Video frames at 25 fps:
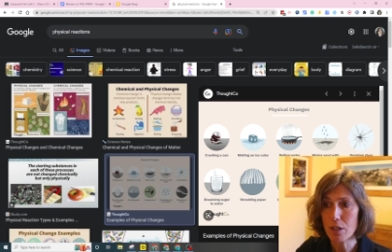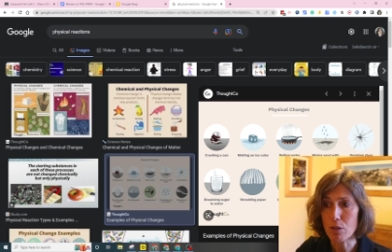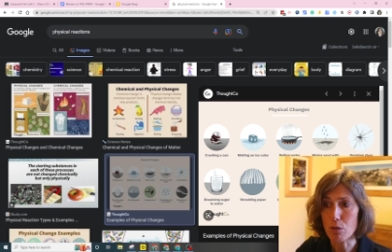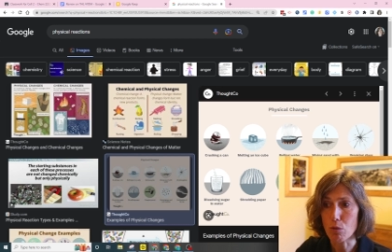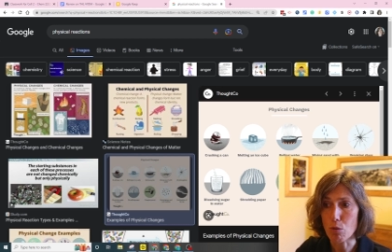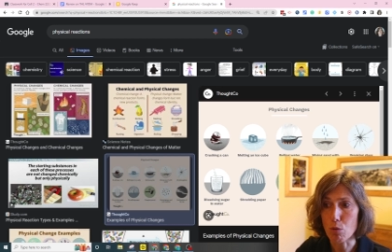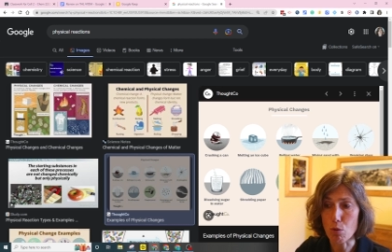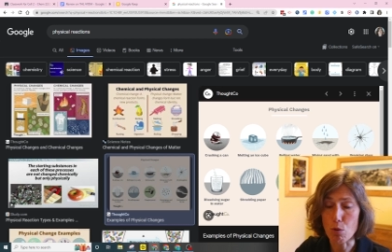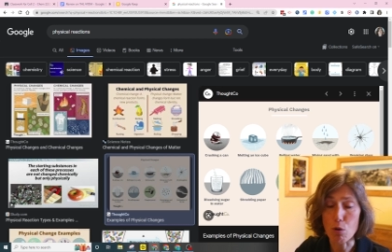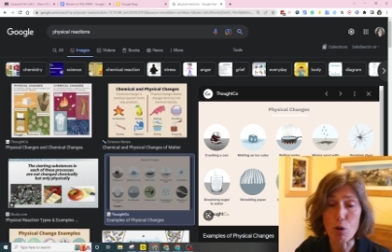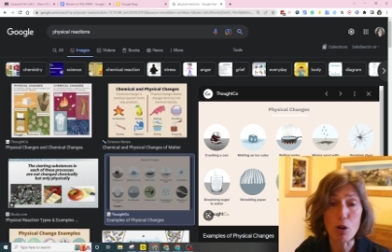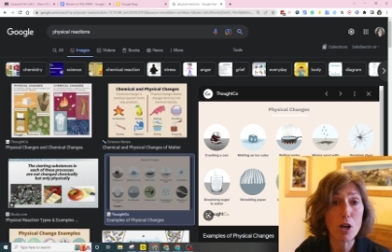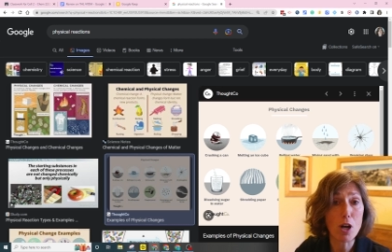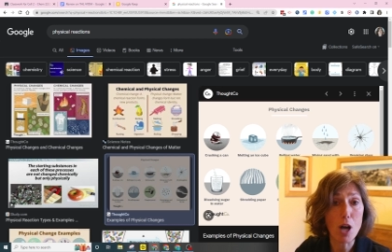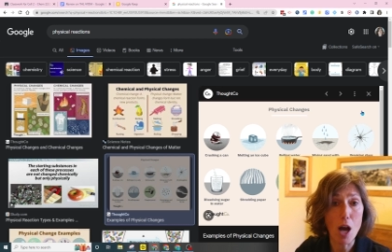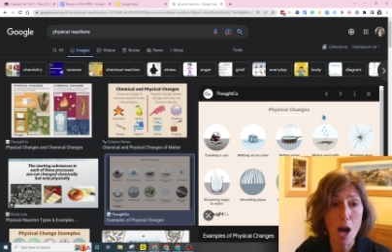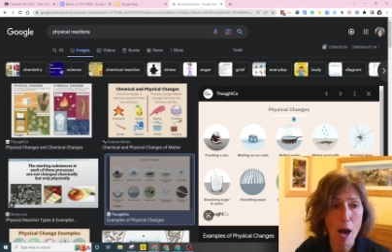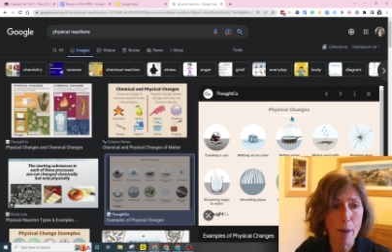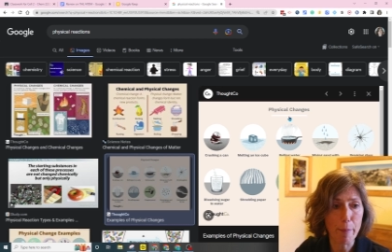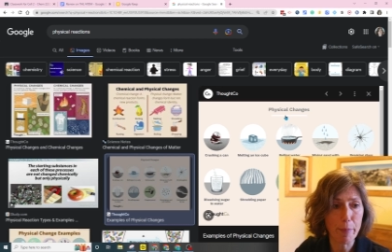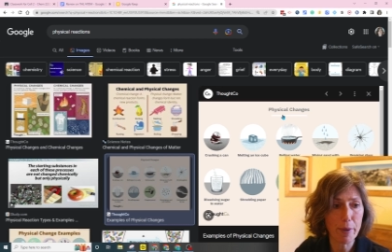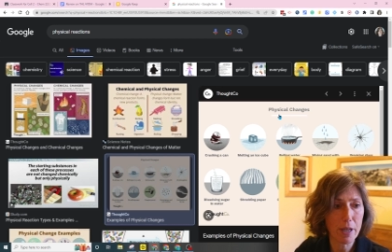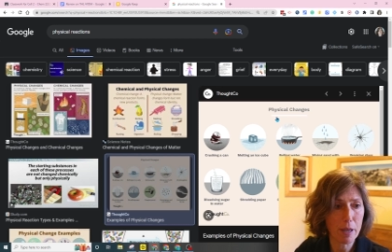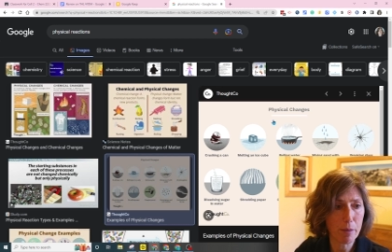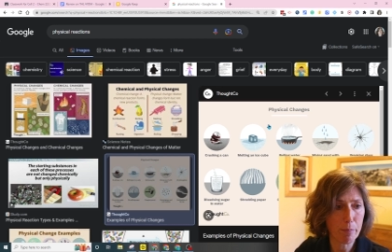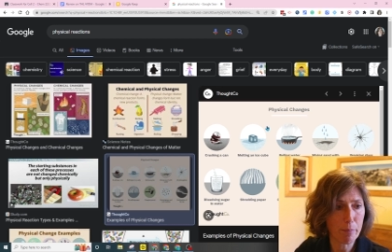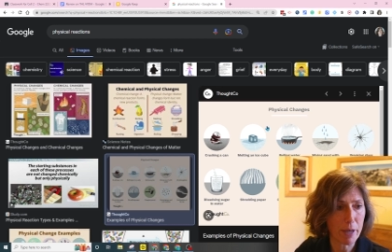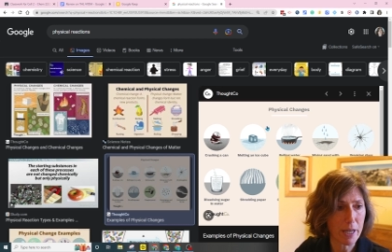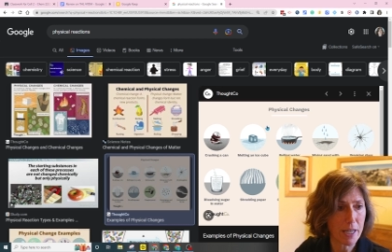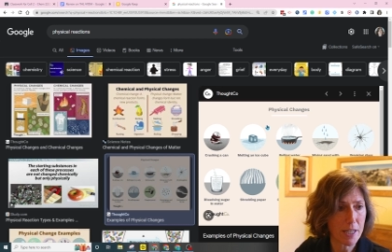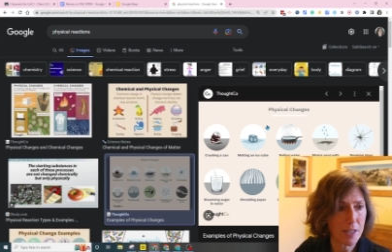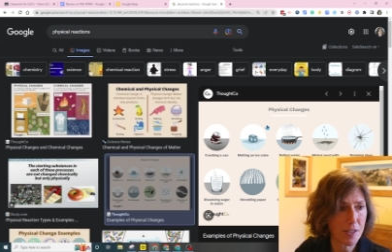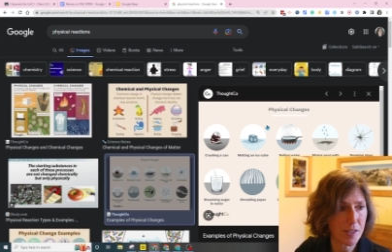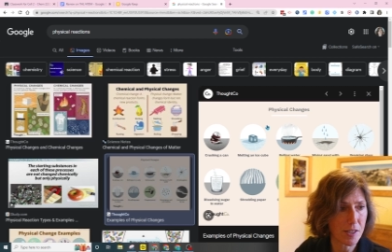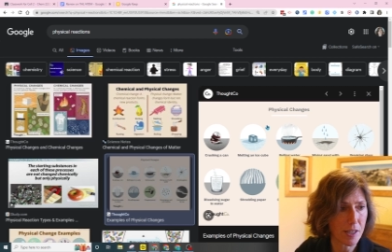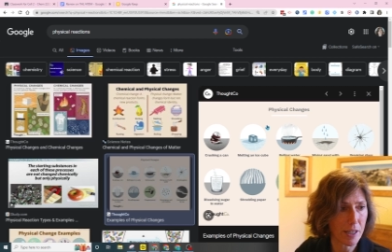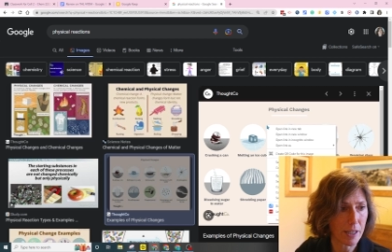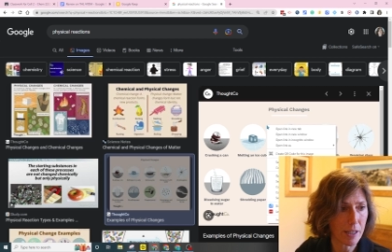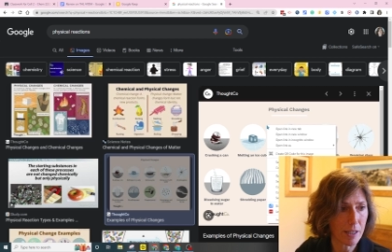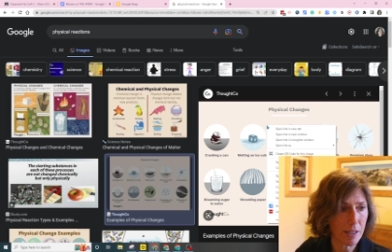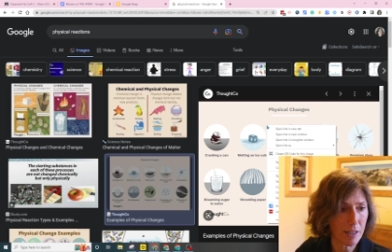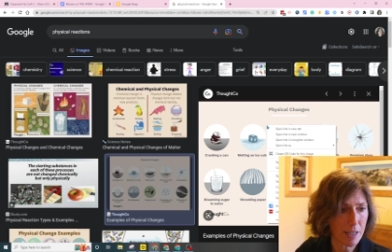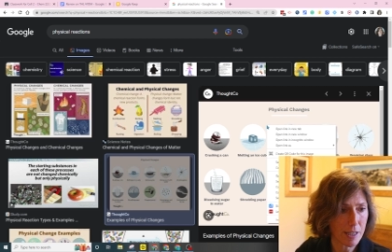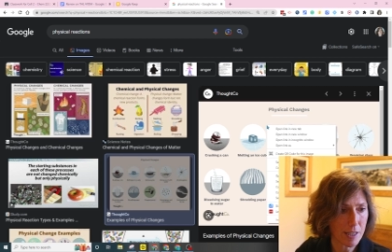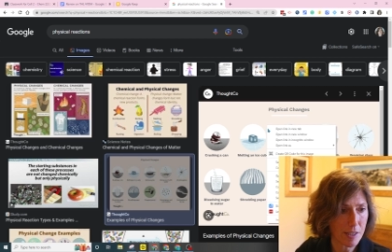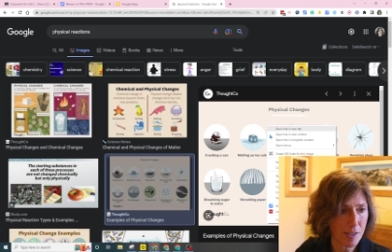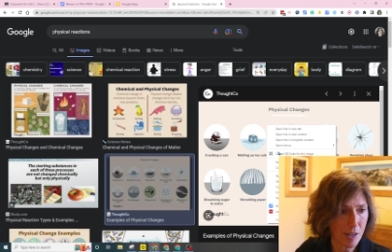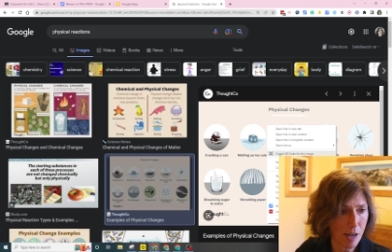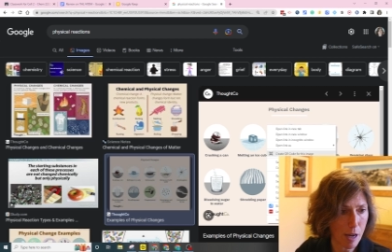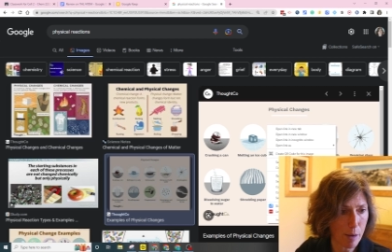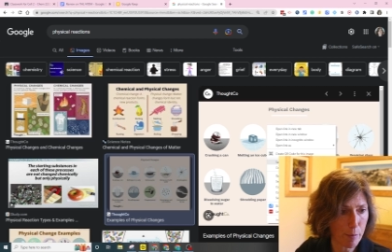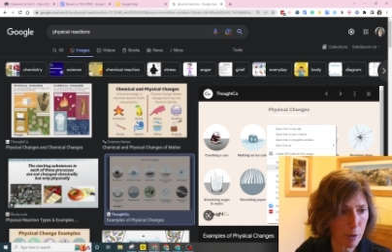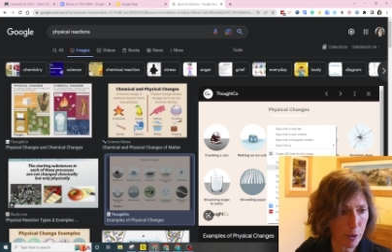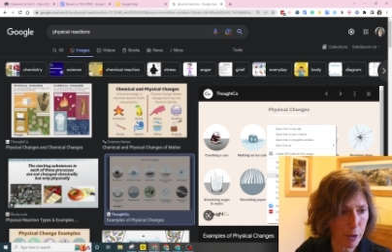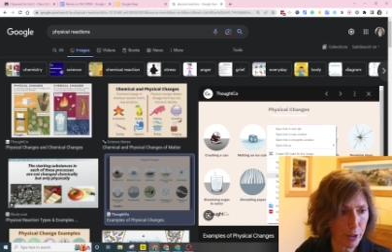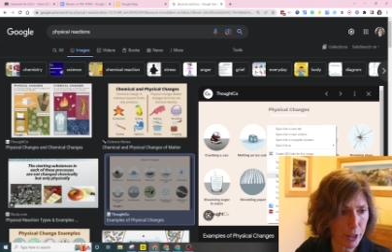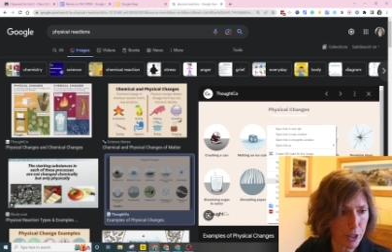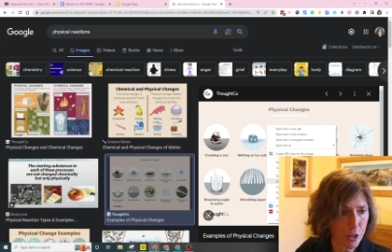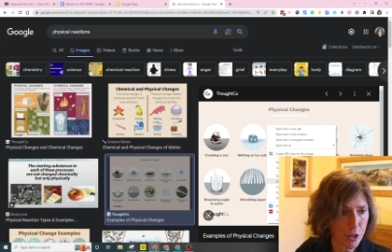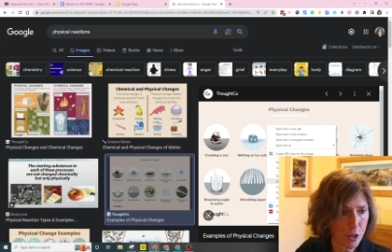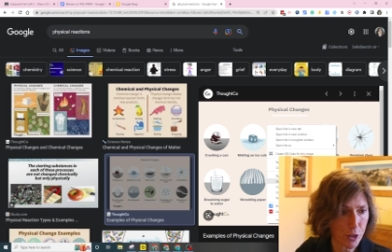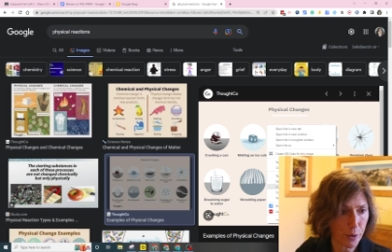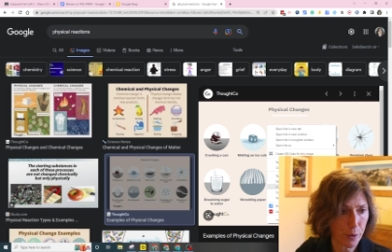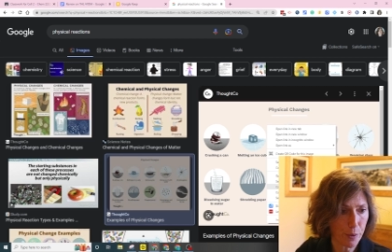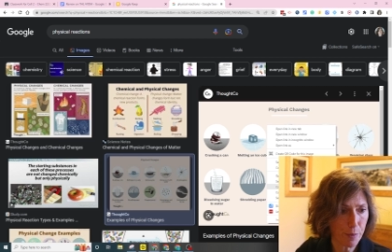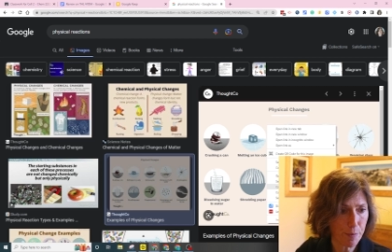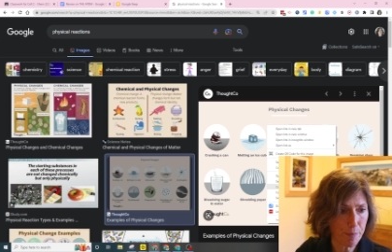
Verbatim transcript: or copying pasting, as I'm going to do,